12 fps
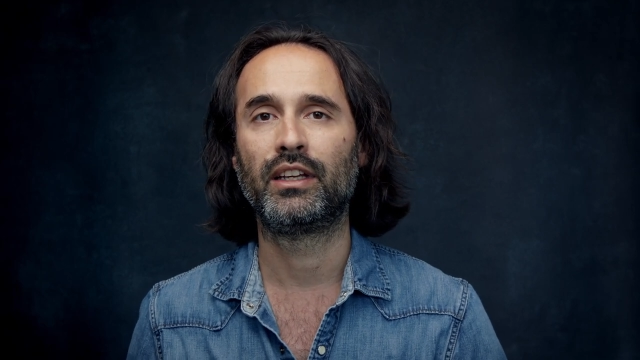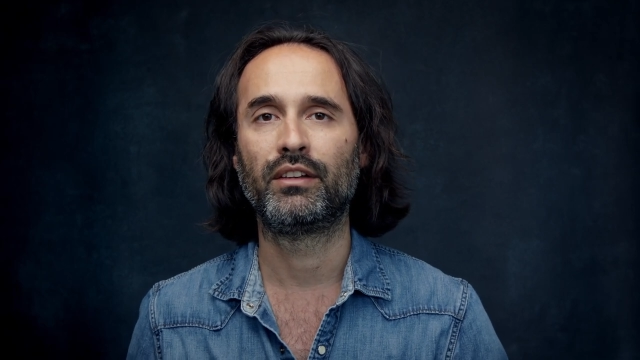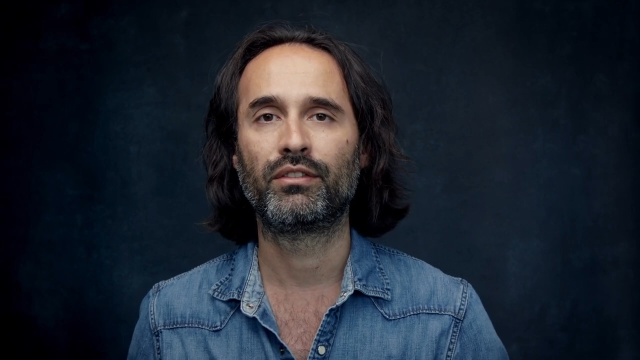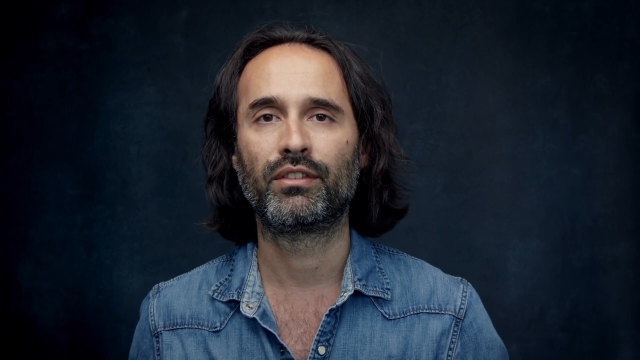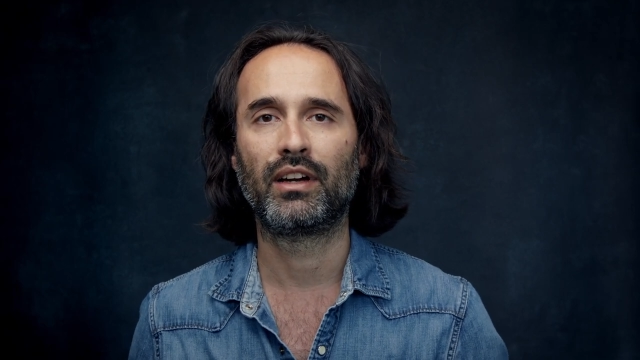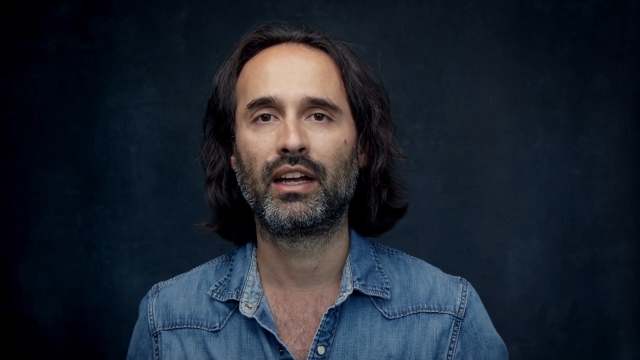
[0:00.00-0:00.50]
if
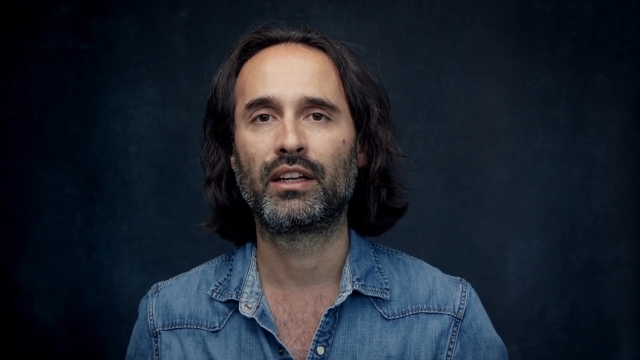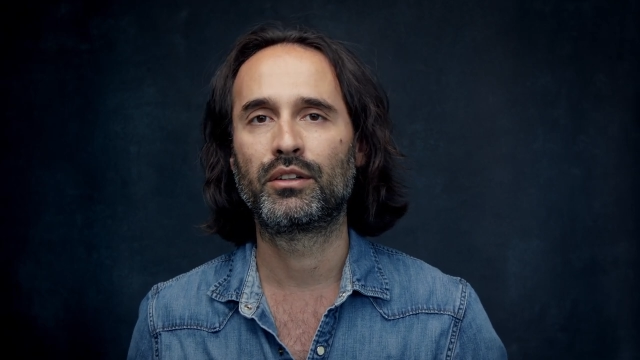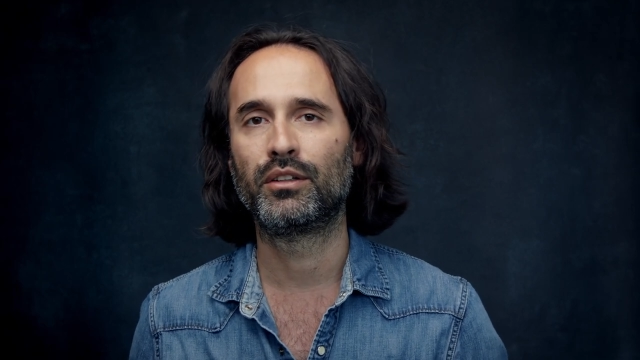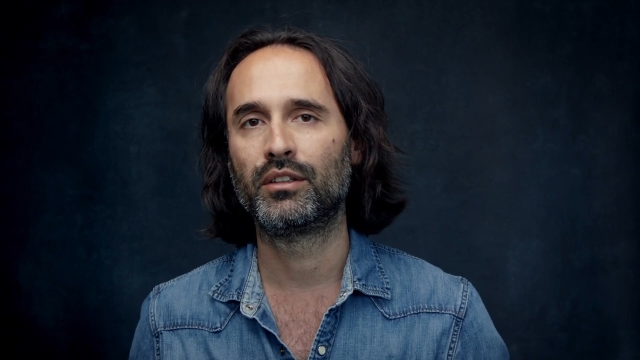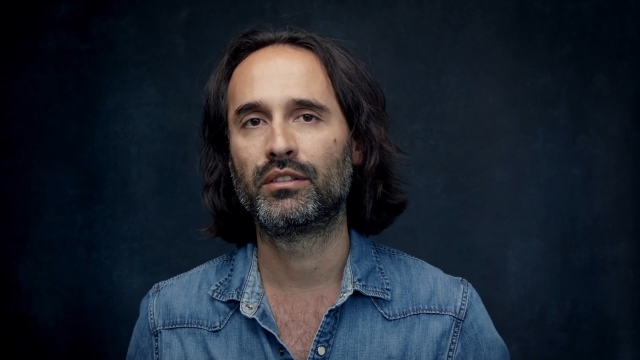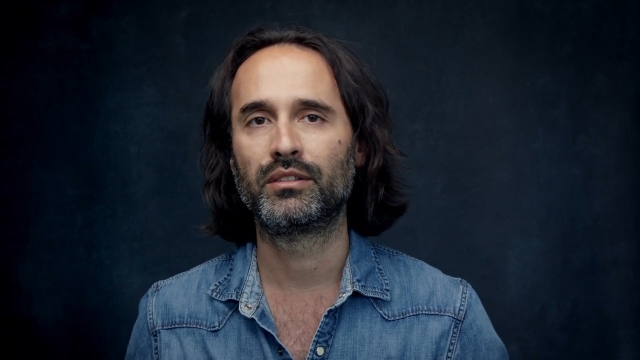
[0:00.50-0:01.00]
i
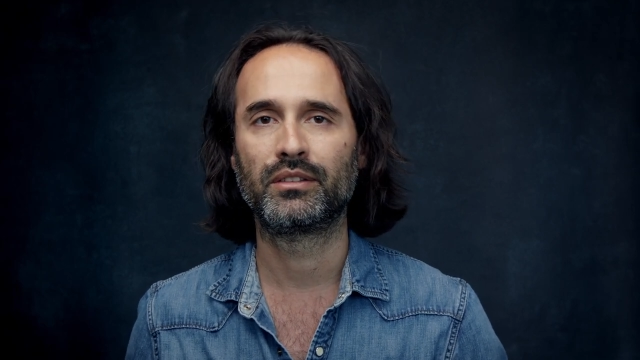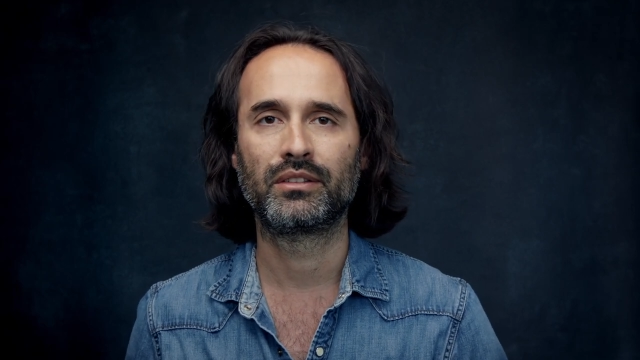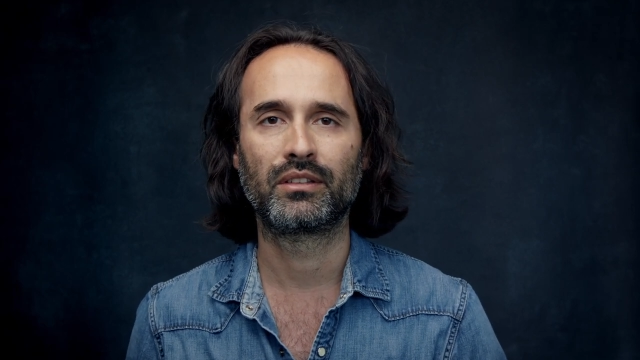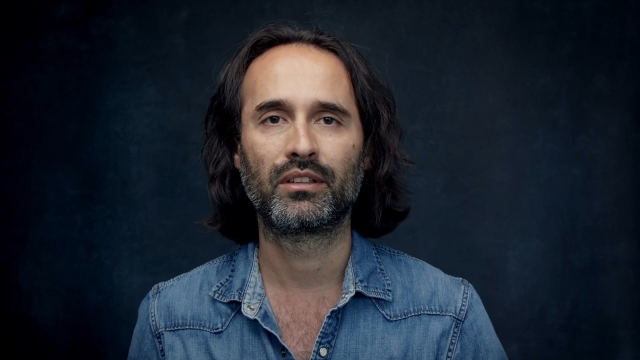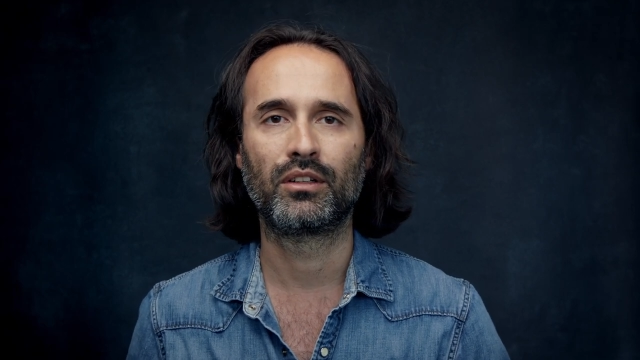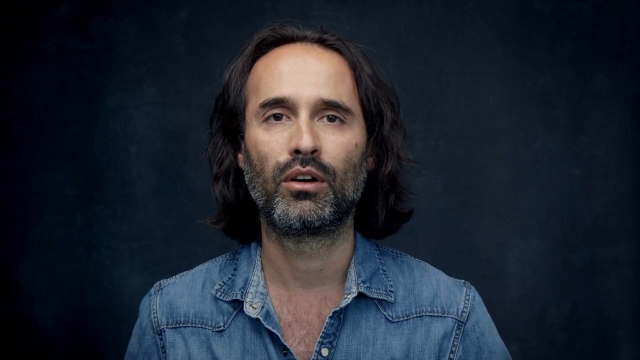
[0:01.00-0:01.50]
could
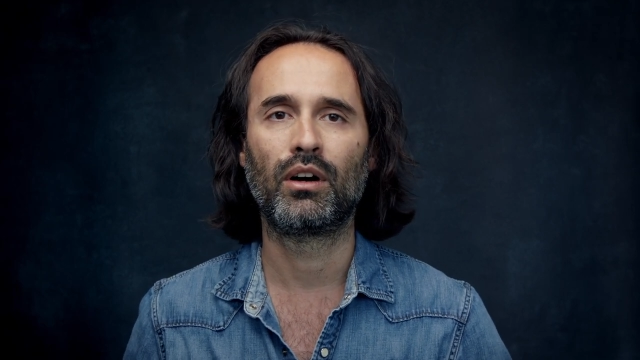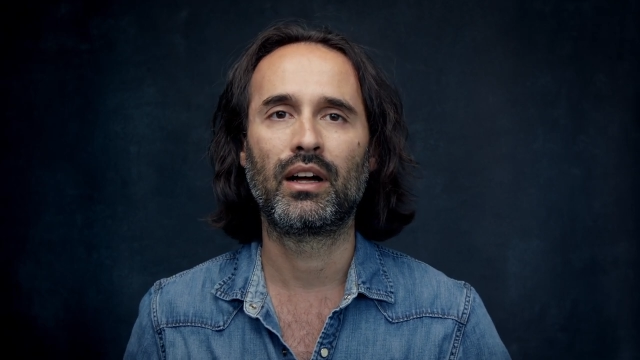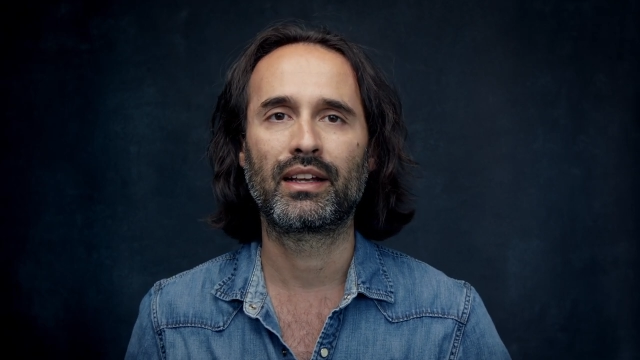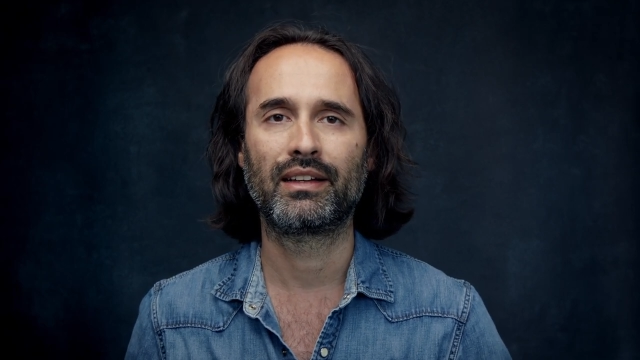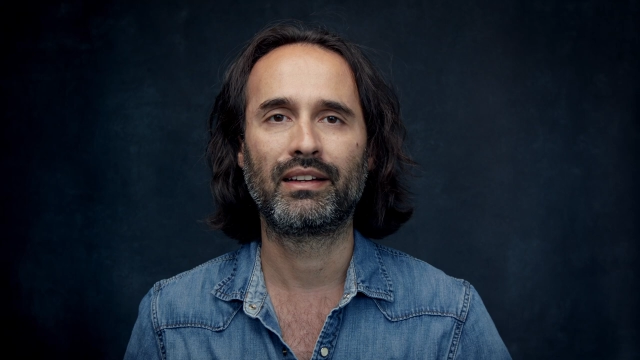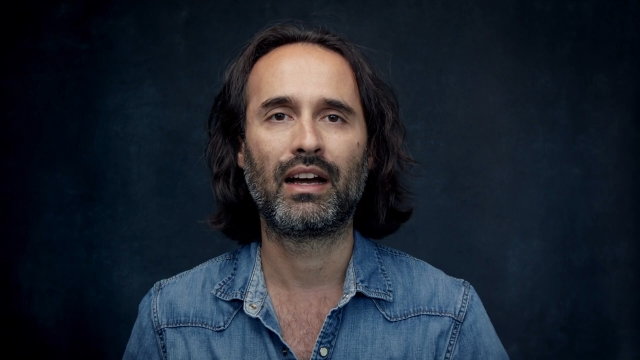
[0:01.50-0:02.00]
go
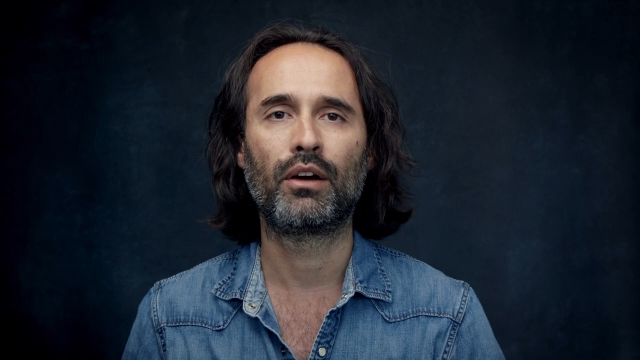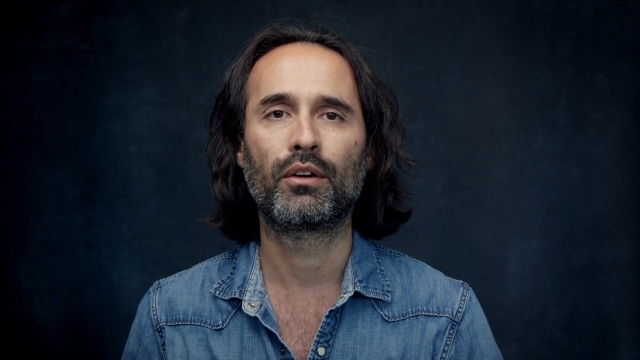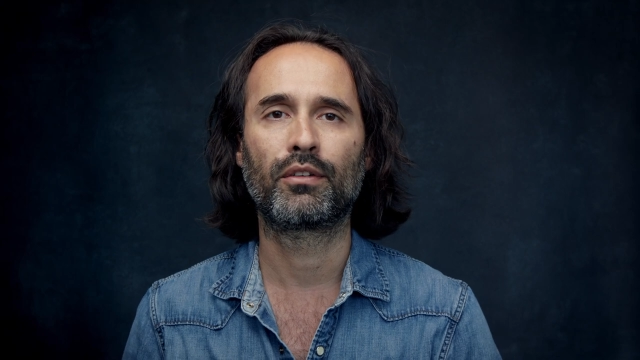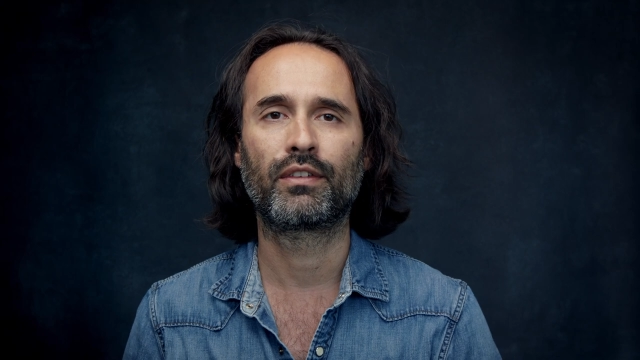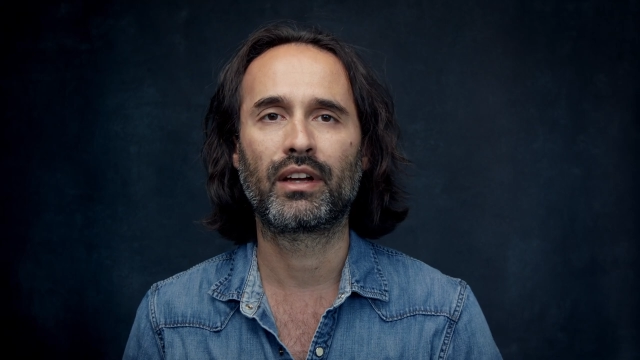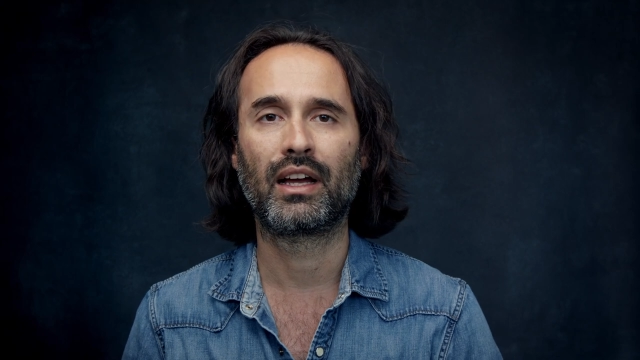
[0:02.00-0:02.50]
out of